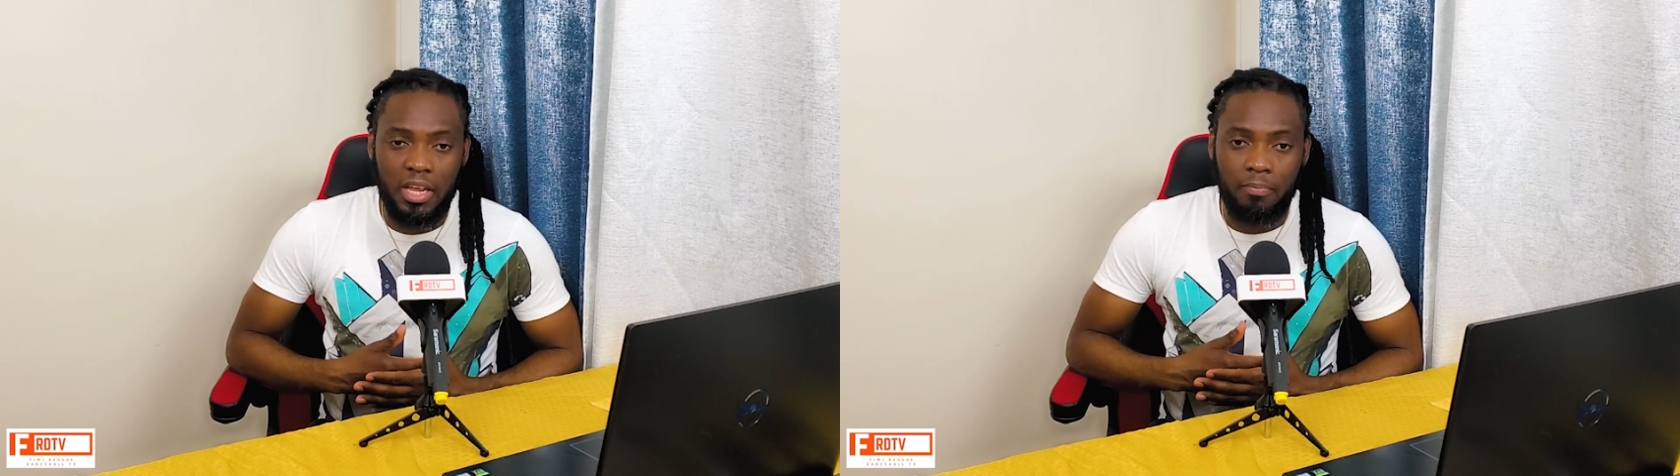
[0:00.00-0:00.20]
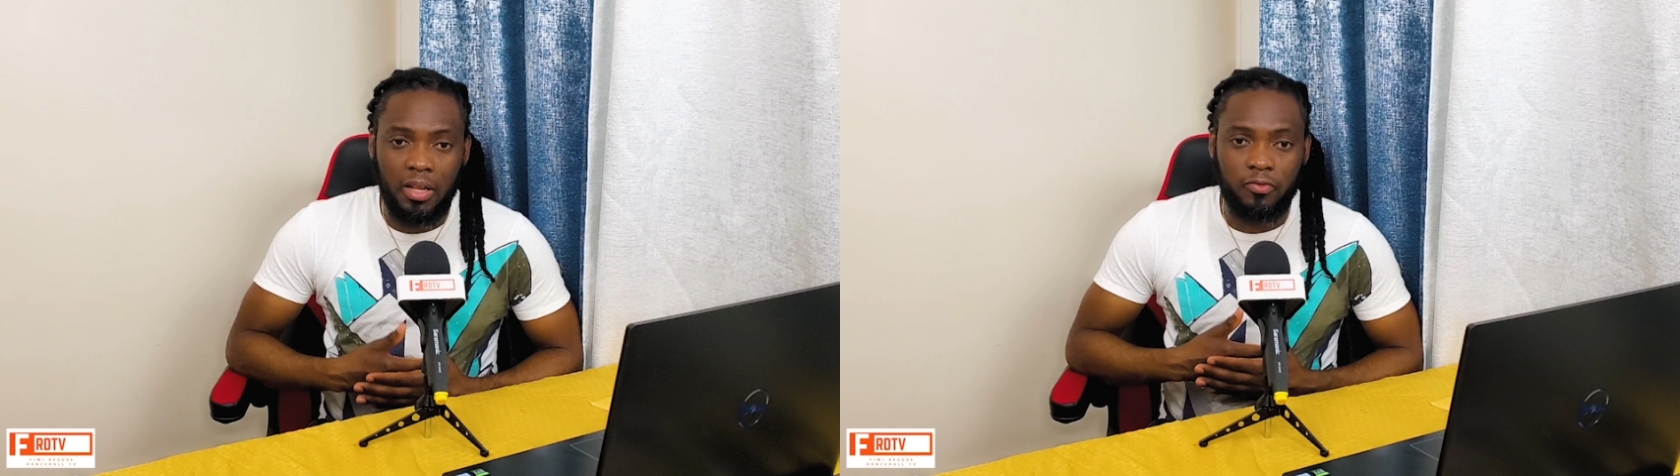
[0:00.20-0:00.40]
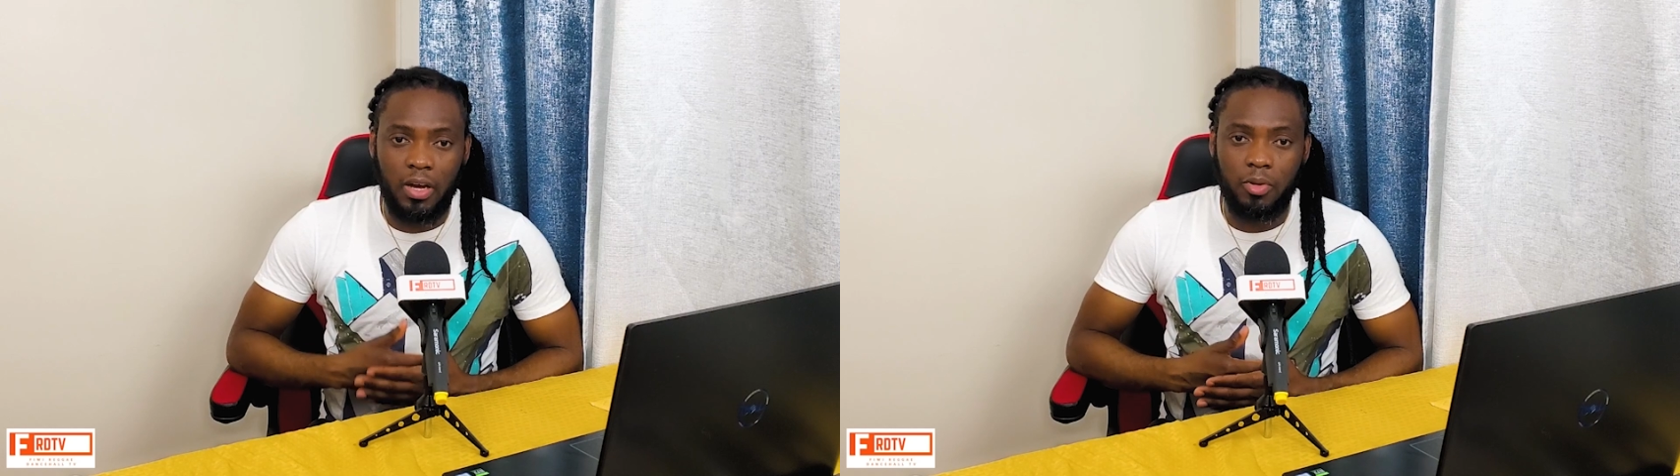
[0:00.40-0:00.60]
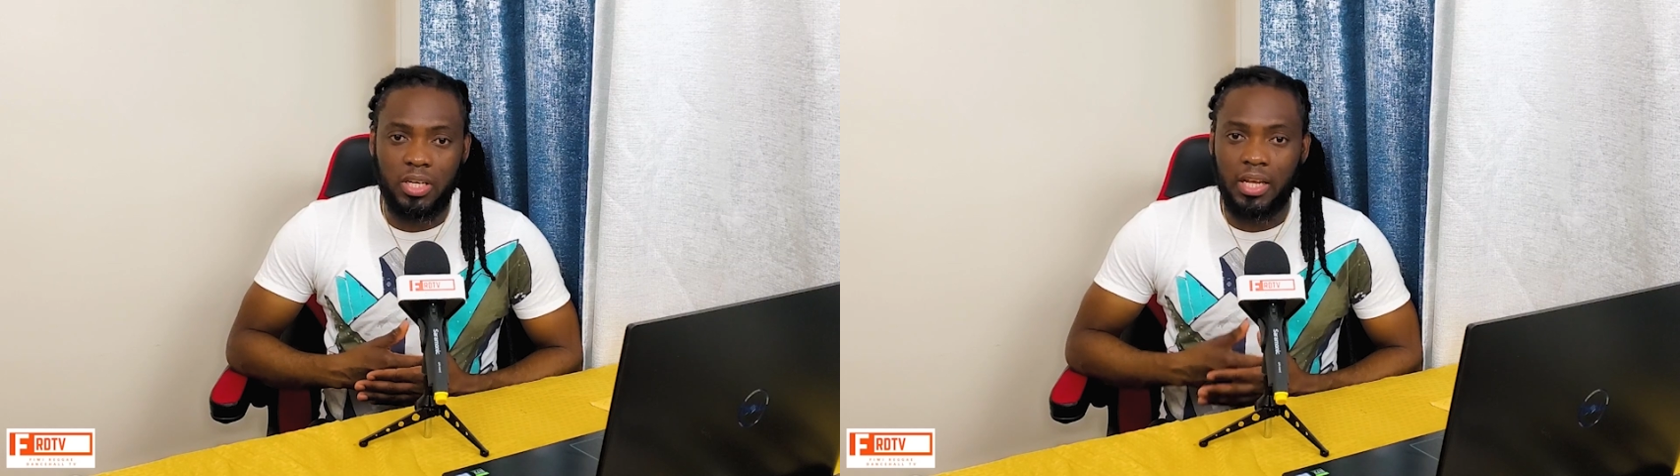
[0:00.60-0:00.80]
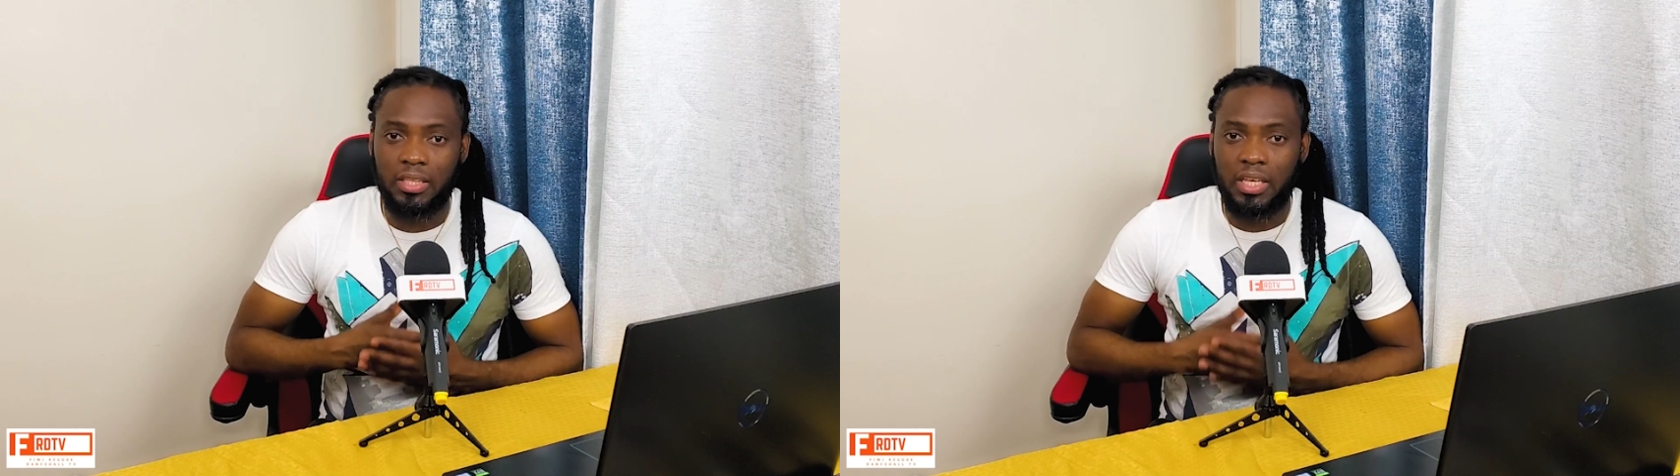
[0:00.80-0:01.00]
platform you
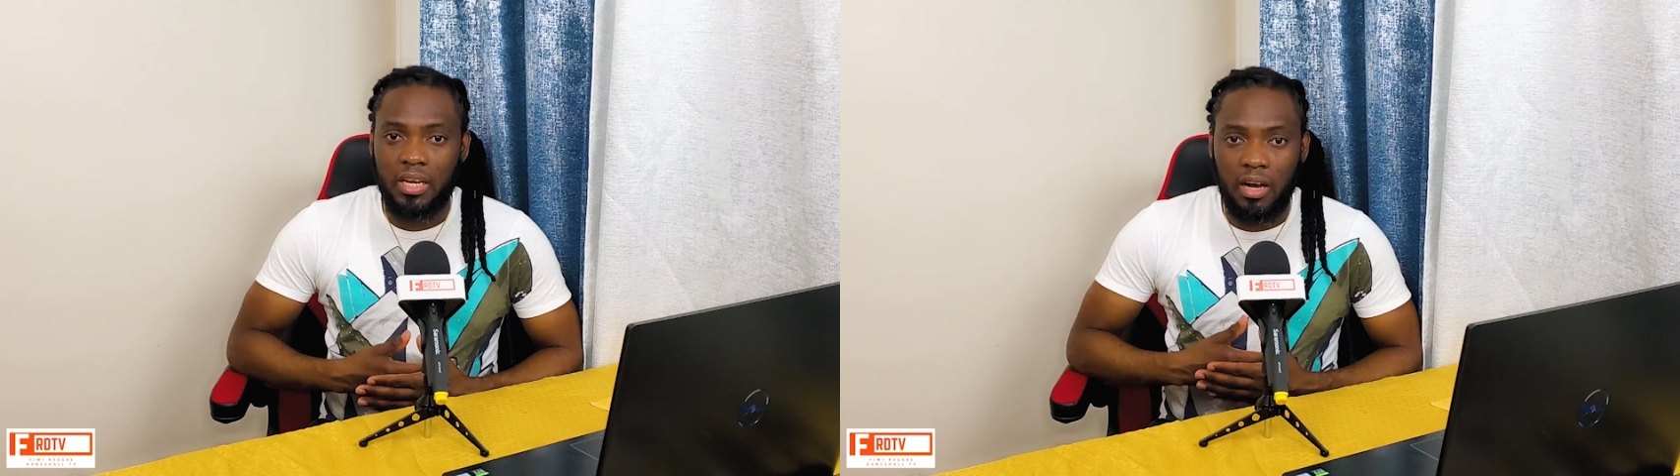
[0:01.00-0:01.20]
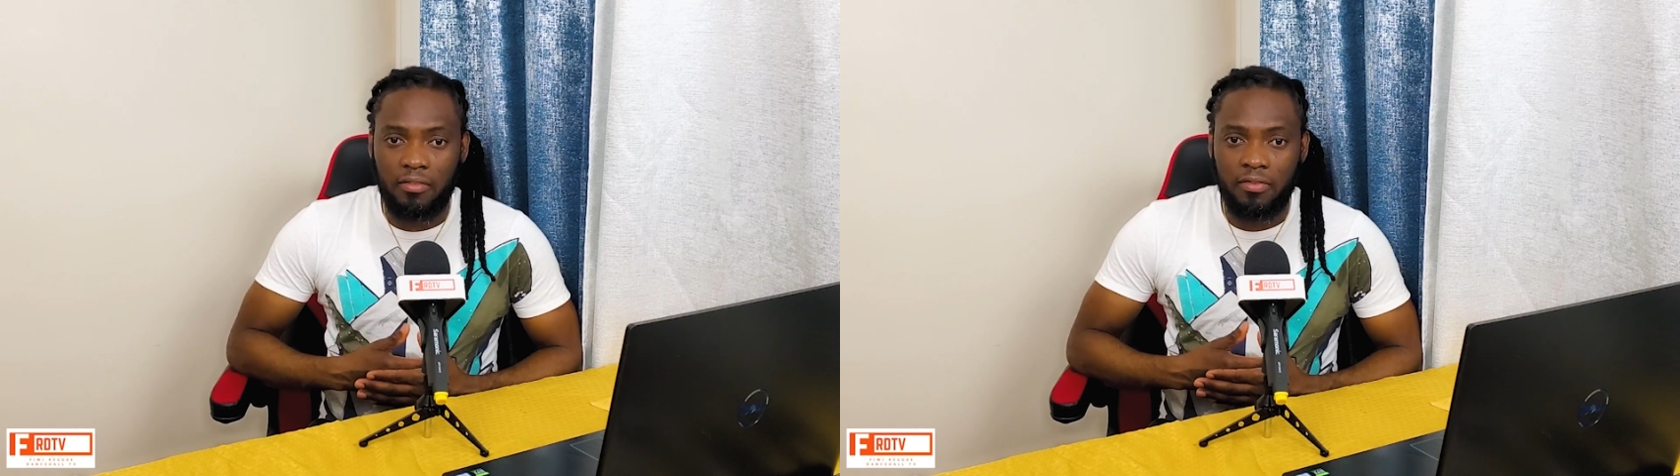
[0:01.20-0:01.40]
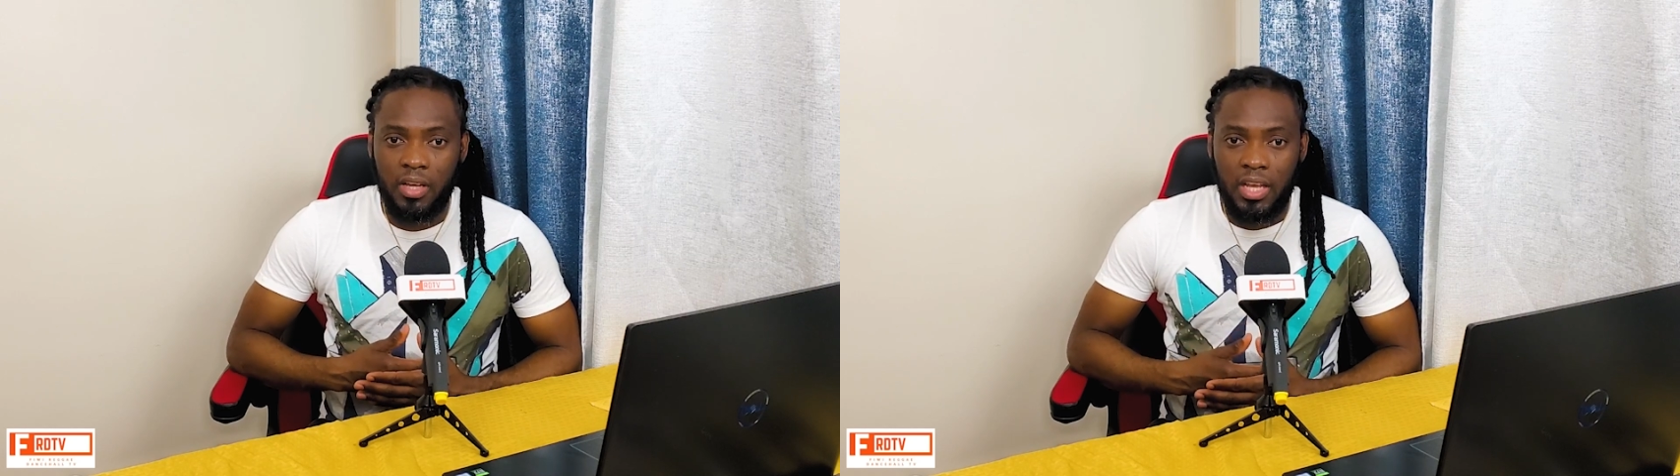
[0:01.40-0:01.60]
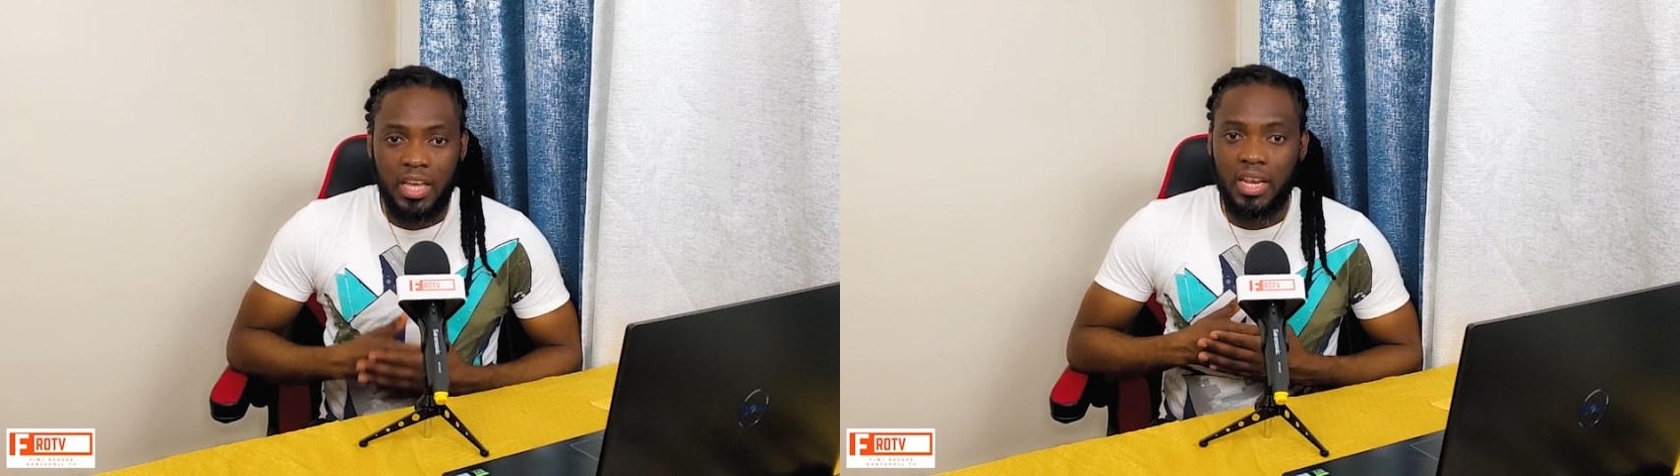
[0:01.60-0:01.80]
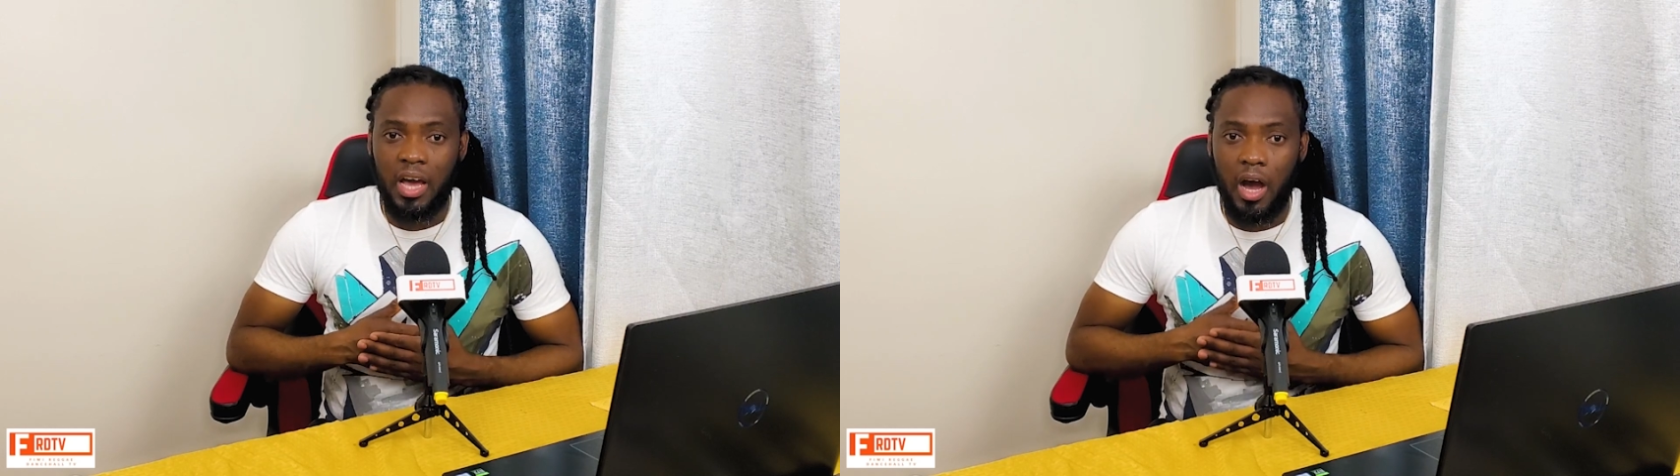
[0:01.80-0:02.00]
can think of in